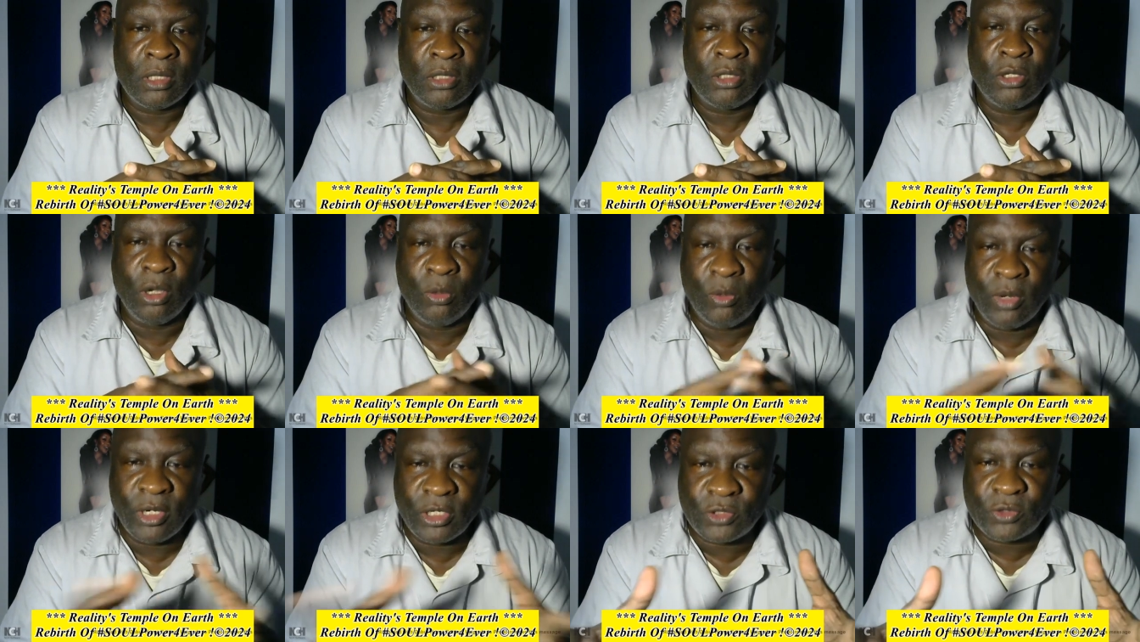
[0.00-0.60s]
You
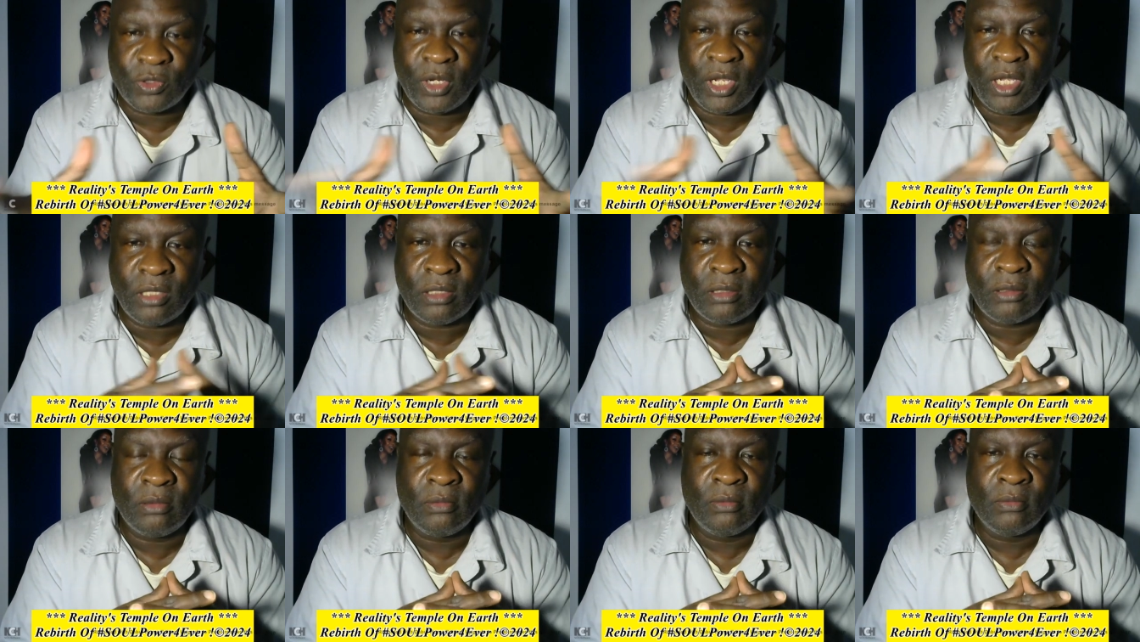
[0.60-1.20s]
don't want to drink.
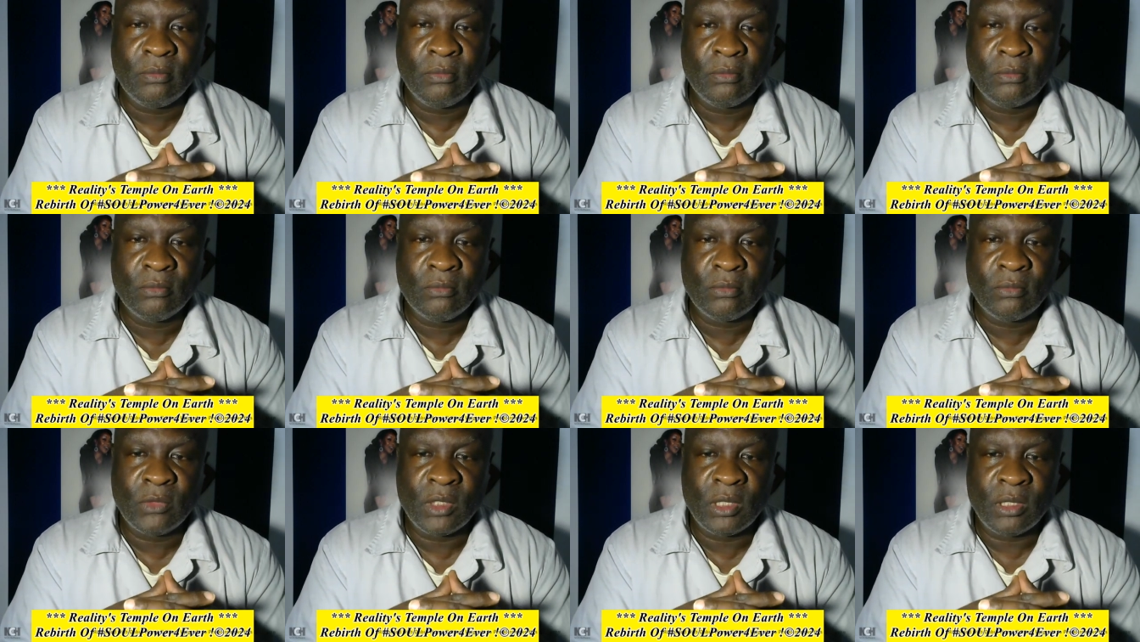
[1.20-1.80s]

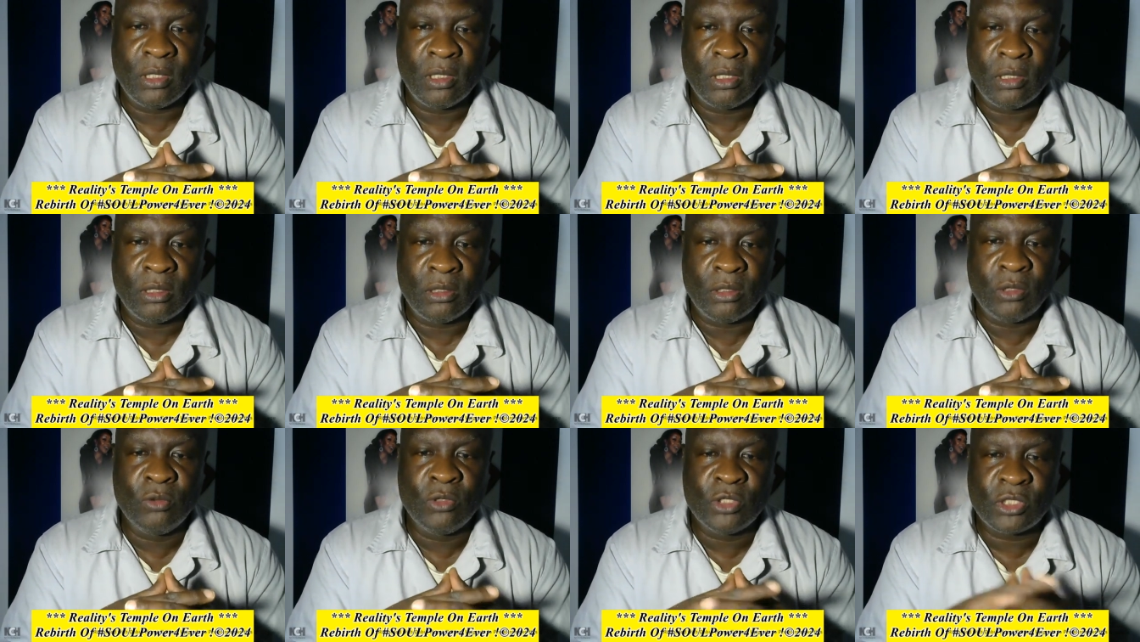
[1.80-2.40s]

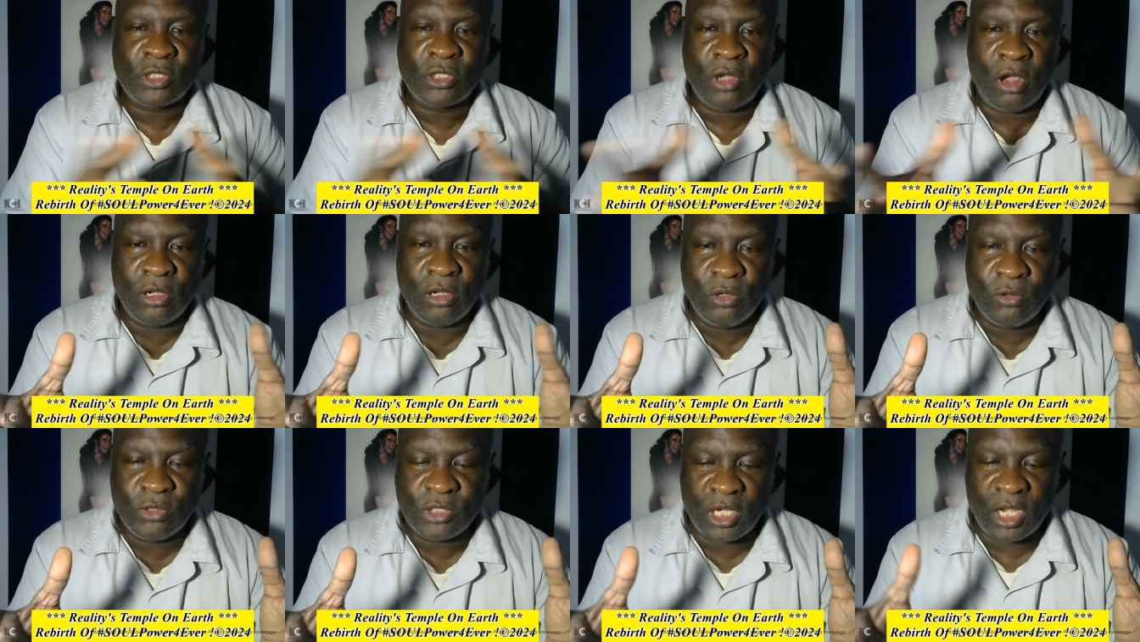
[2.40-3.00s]
You start
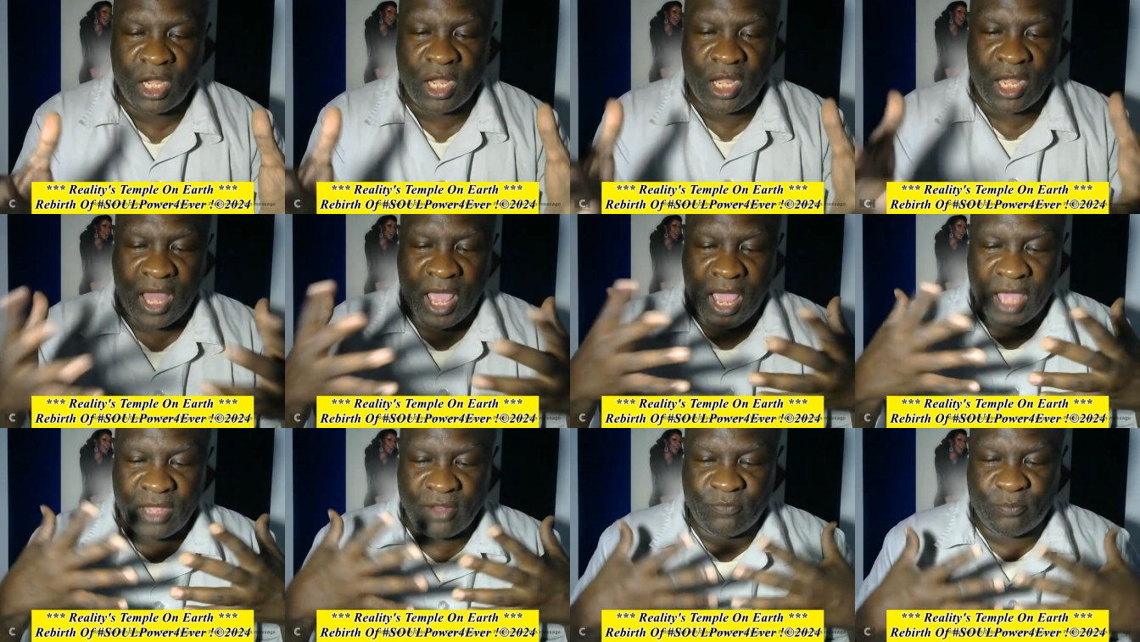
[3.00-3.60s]
losing a
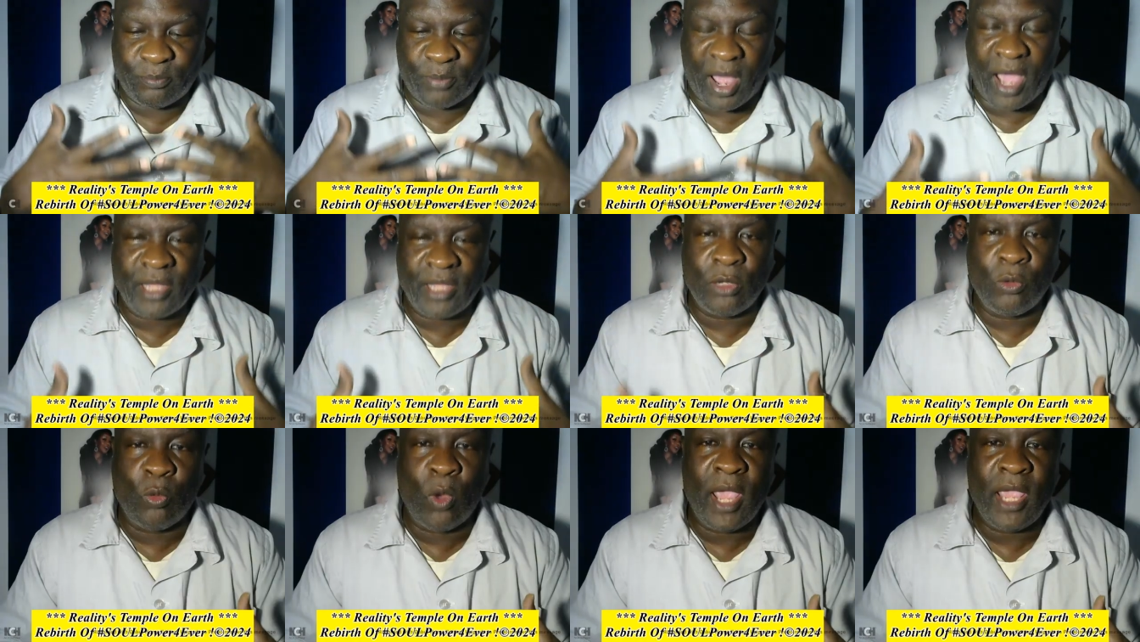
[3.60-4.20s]
lot of
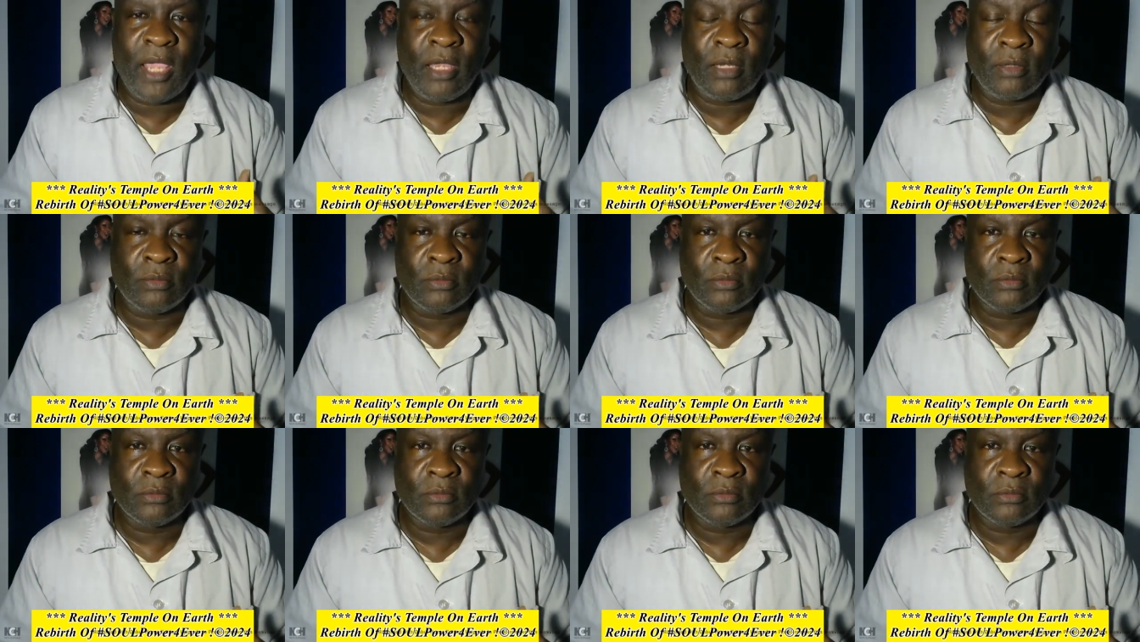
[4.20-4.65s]
body weight